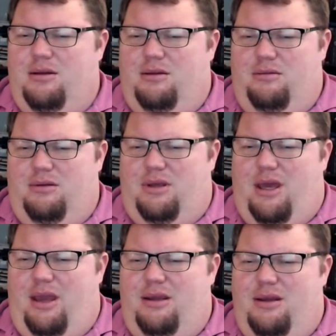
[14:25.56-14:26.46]

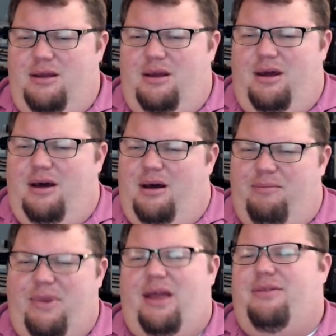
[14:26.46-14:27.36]
Okay,
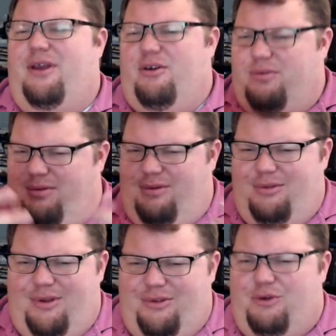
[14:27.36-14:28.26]
and the
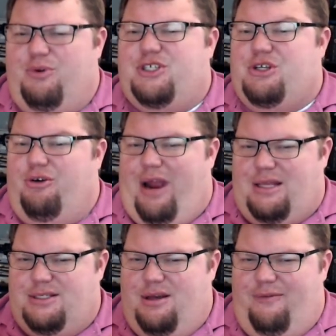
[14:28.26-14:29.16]

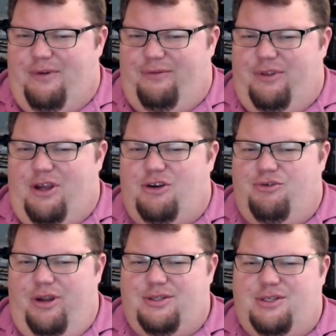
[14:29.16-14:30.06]
aristocrats of the
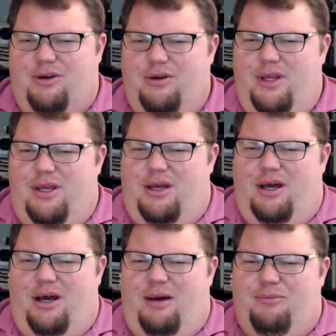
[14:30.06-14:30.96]
country, and so
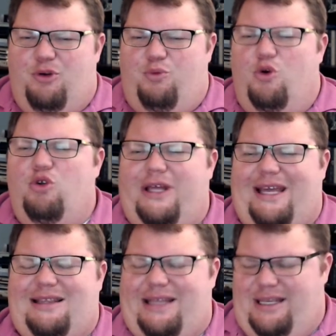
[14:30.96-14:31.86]
the ruling
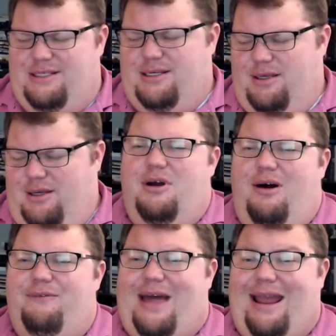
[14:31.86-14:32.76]
elite
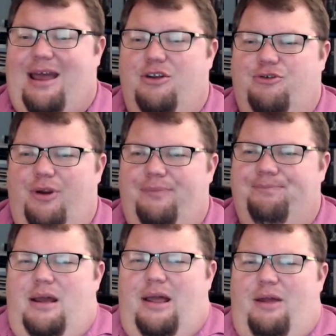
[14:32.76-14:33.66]
of that country.
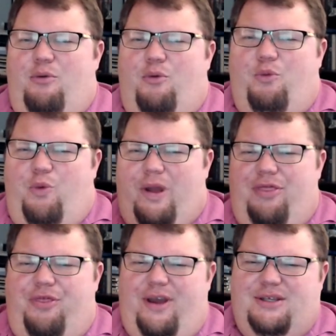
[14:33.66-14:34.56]
And
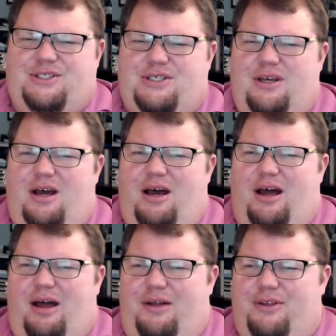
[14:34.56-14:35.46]
with this,
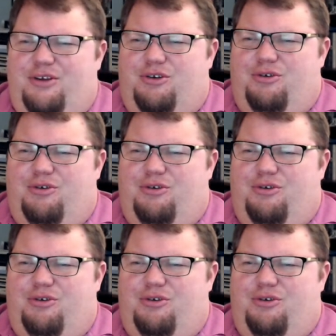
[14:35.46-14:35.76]
the